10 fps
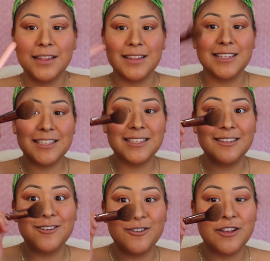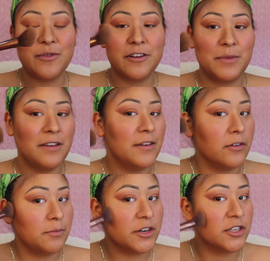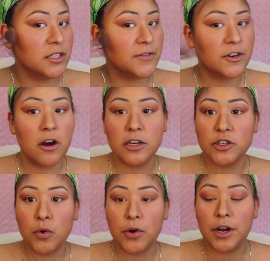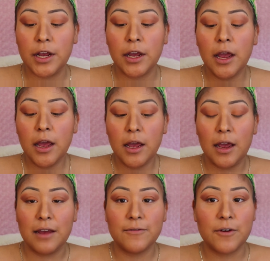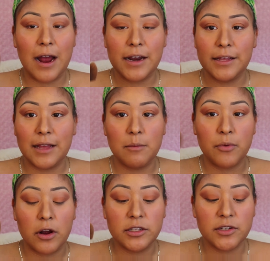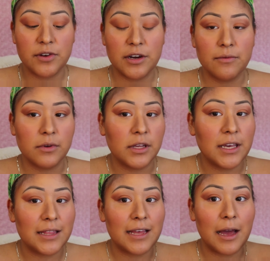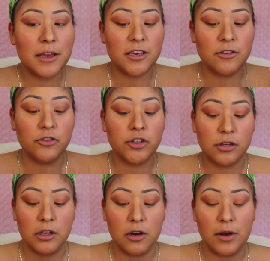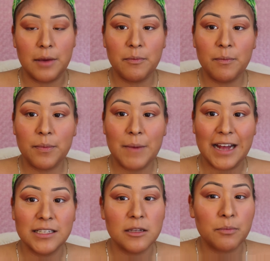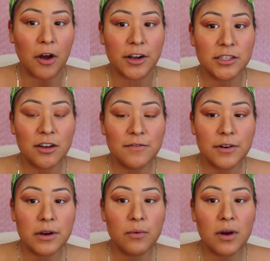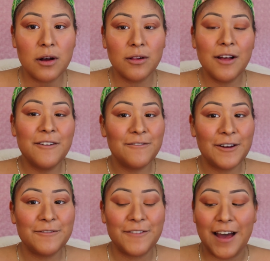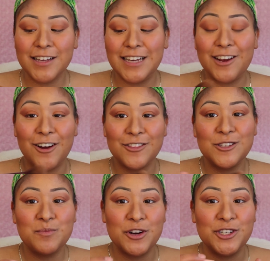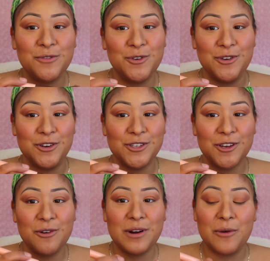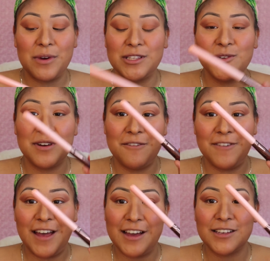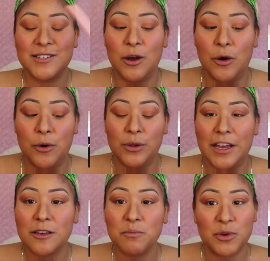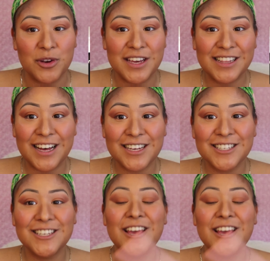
This is literally one of my favorite brushes for contouring and for adding that bronzer in to really get that huge glow. It adds the product on very well. Fun fact, I got this brush a few years ago when I went to an Event XO like beauty class.